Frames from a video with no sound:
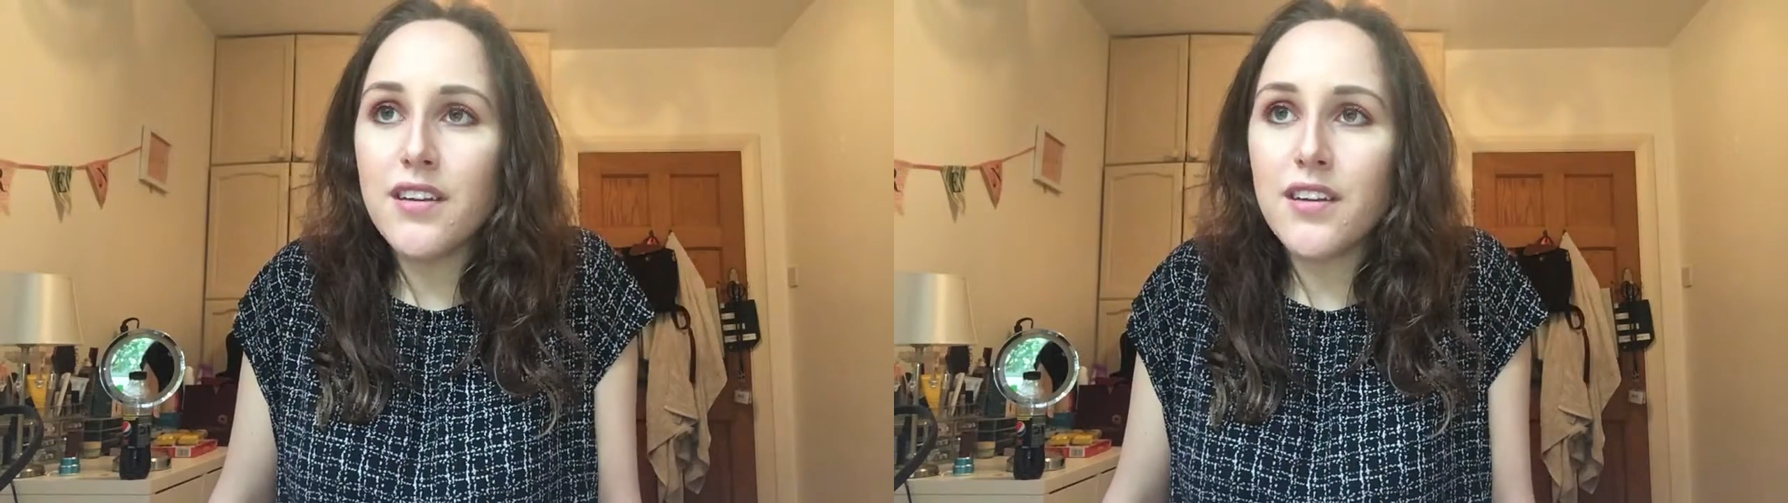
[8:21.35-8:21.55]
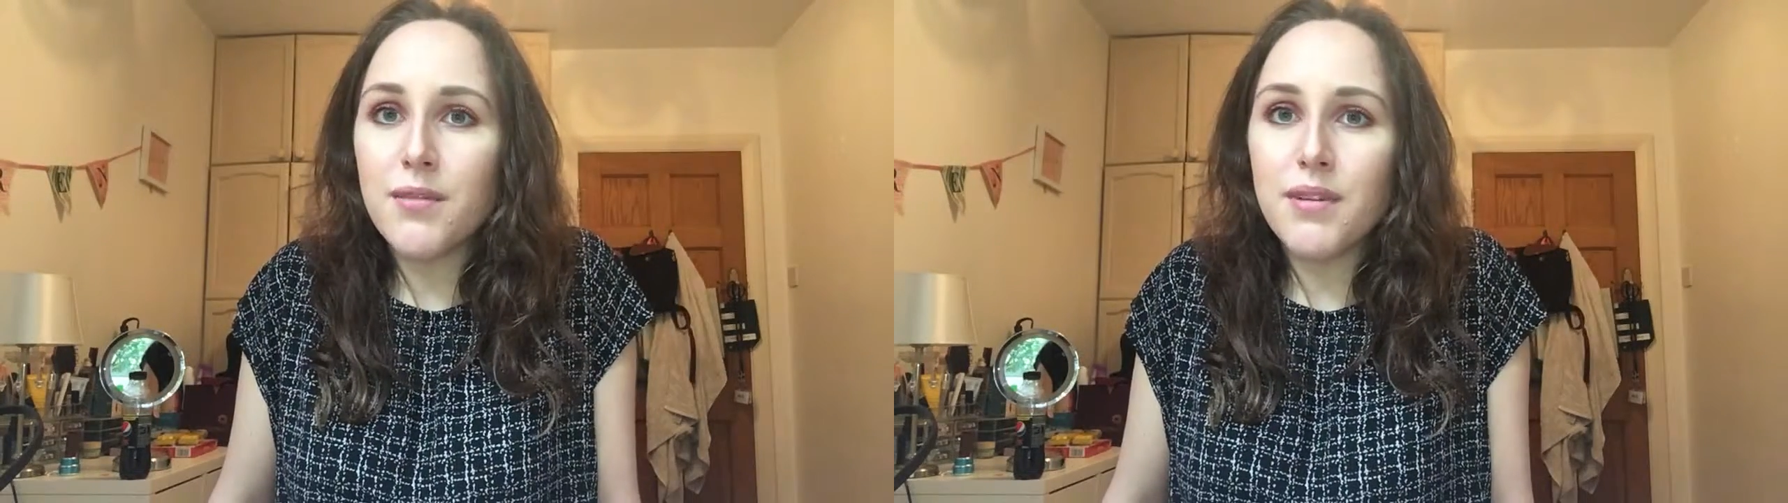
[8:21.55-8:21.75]

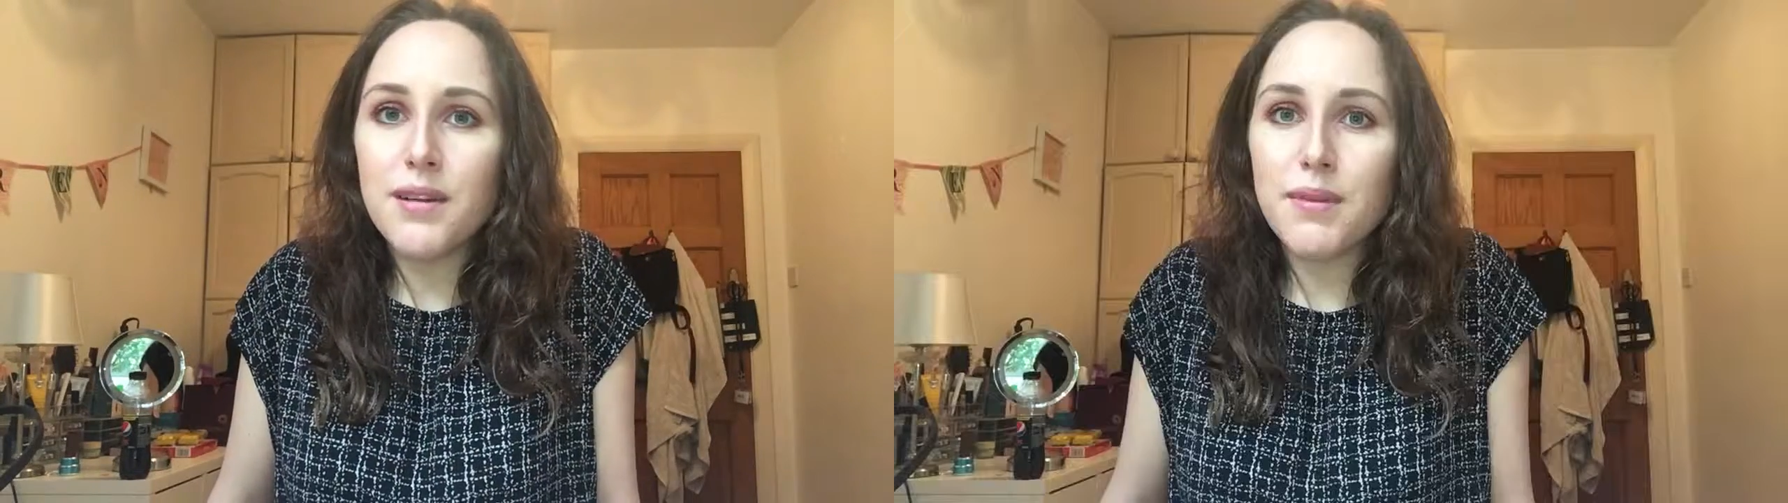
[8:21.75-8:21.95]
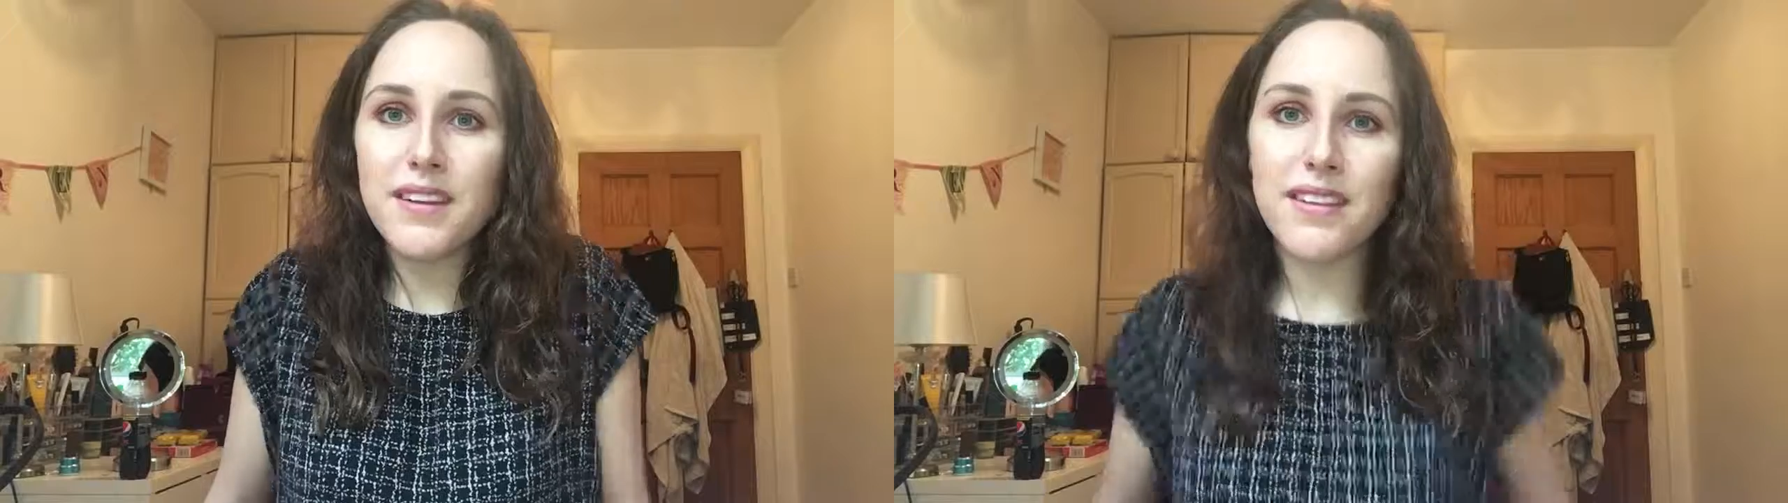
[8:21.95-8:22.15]
to them
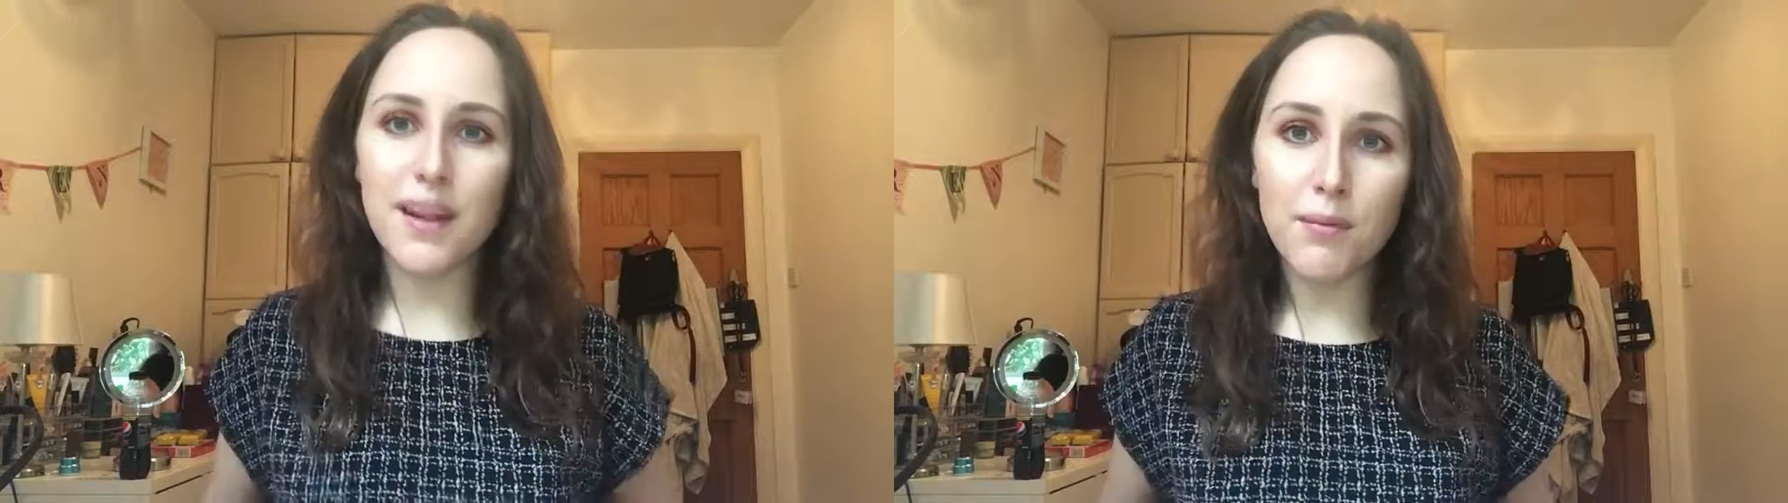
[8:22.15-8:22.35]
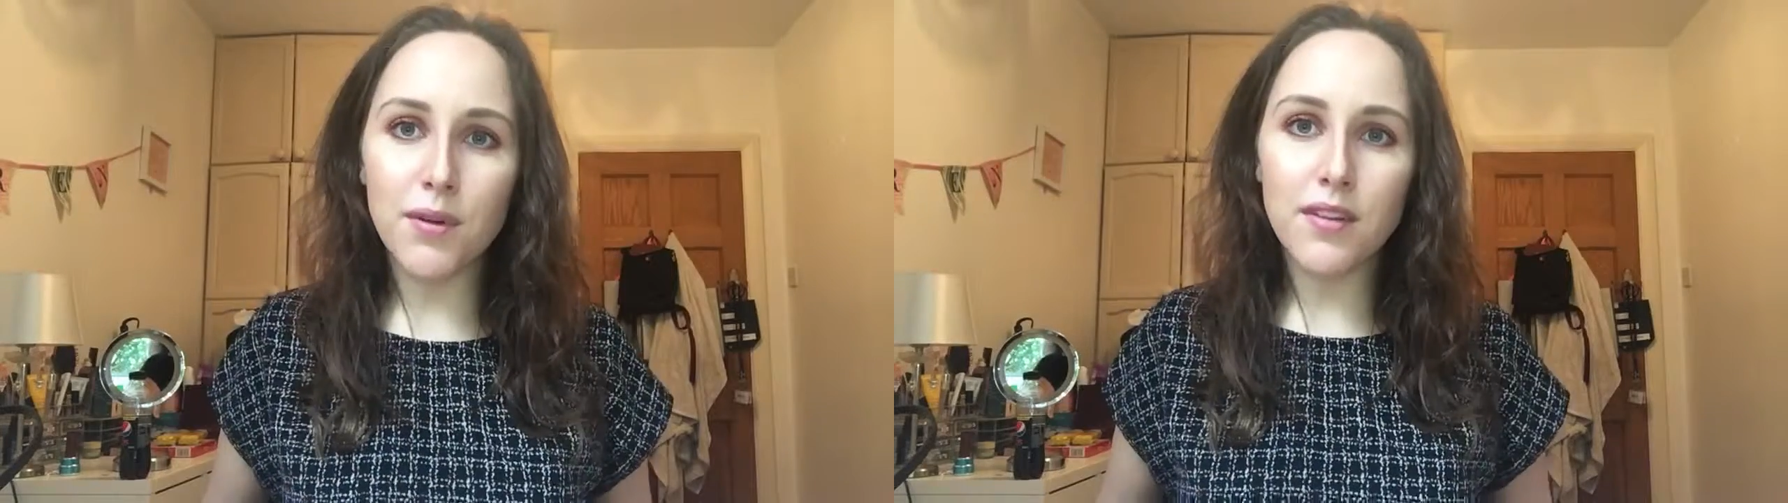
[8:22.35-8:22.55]
as my
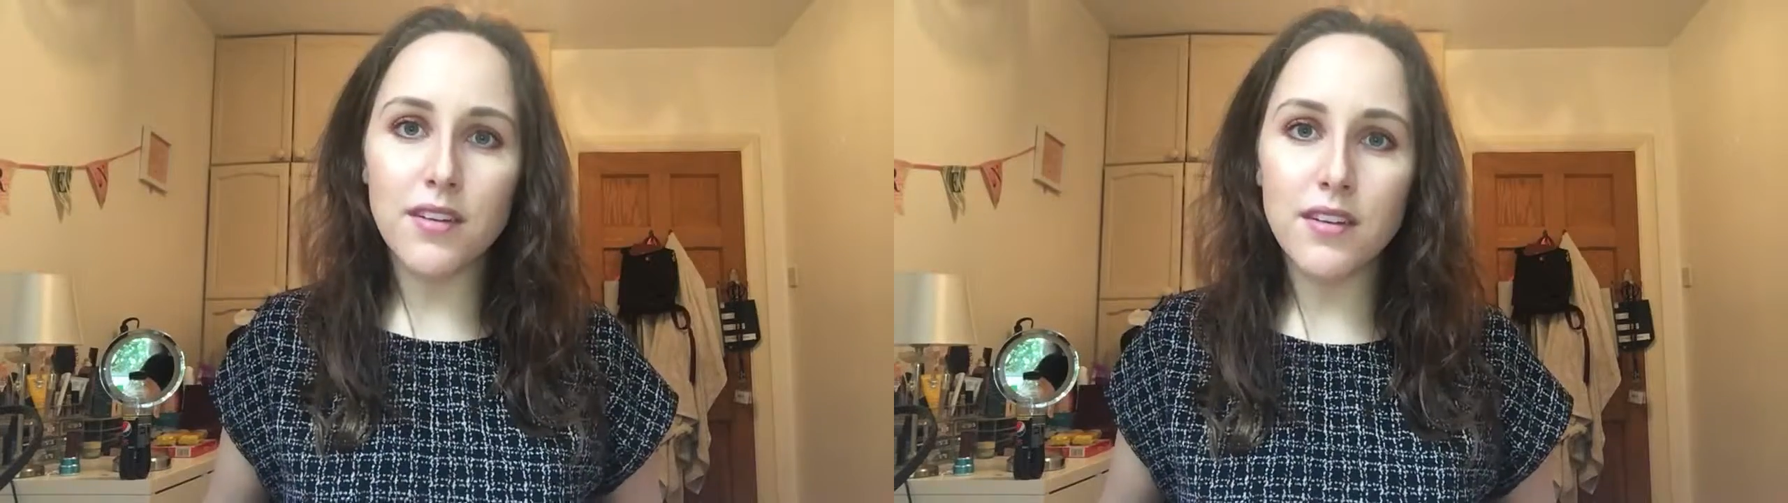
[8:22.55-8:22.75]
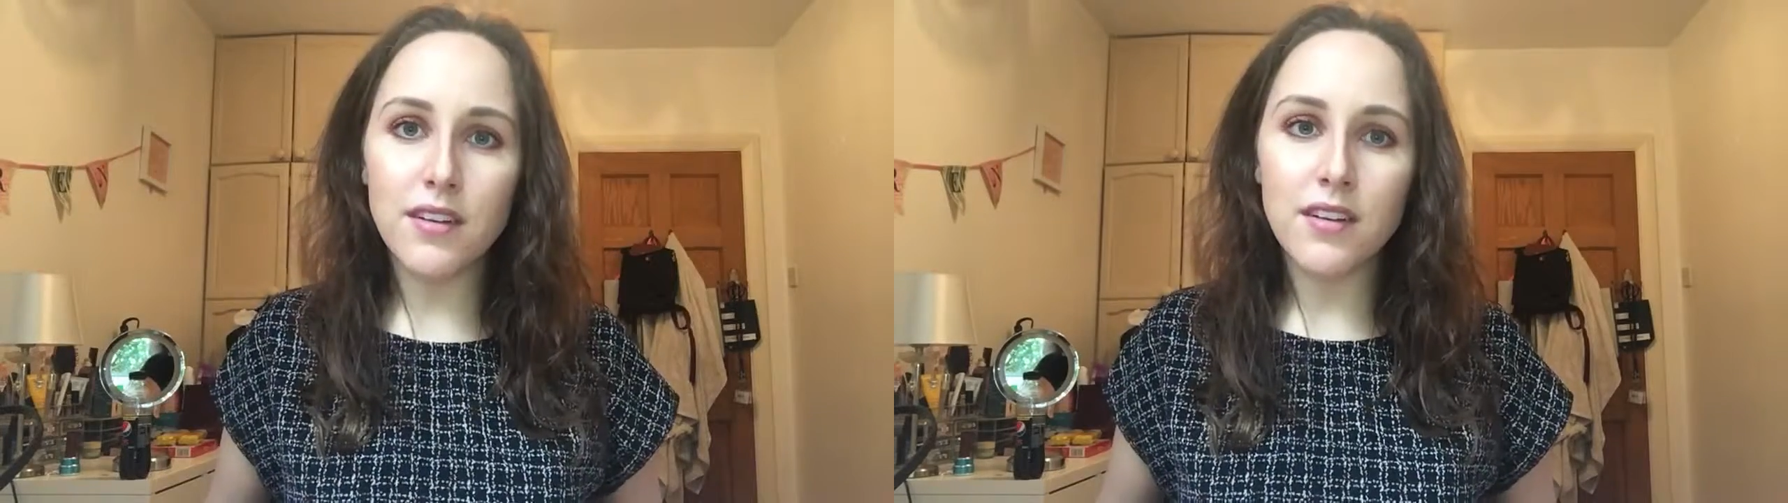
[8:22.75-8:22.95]

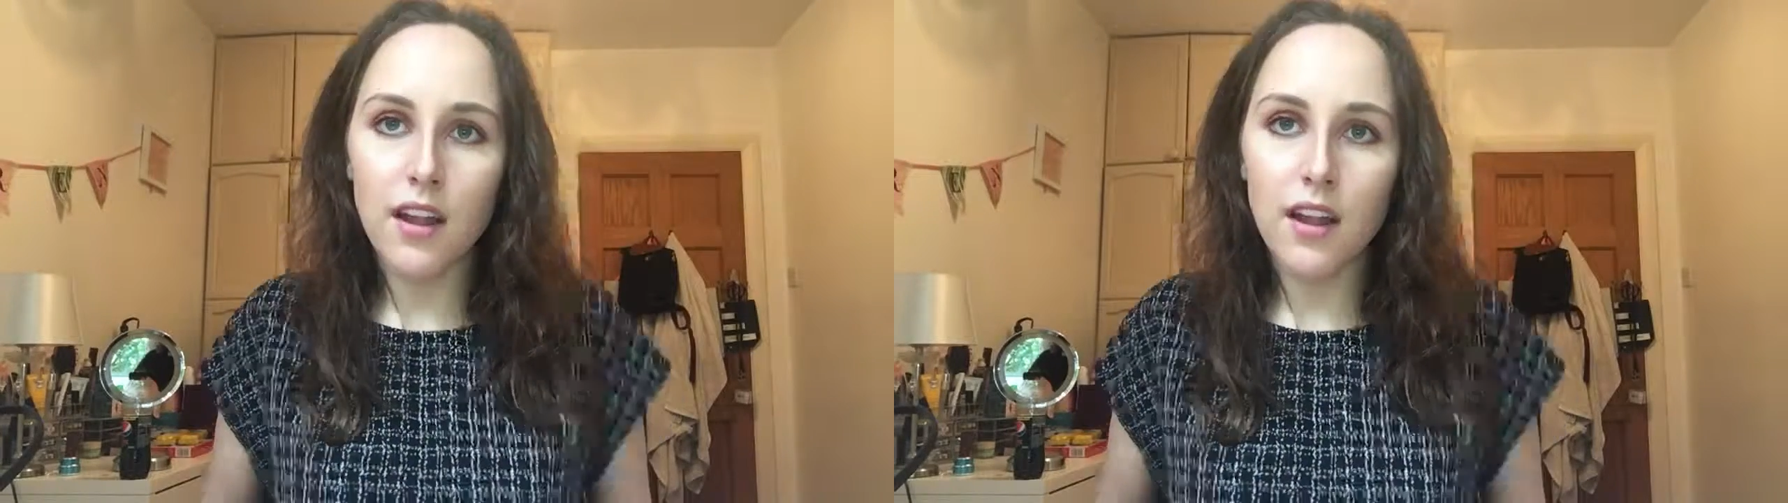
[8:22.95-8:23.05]
stepbrothers.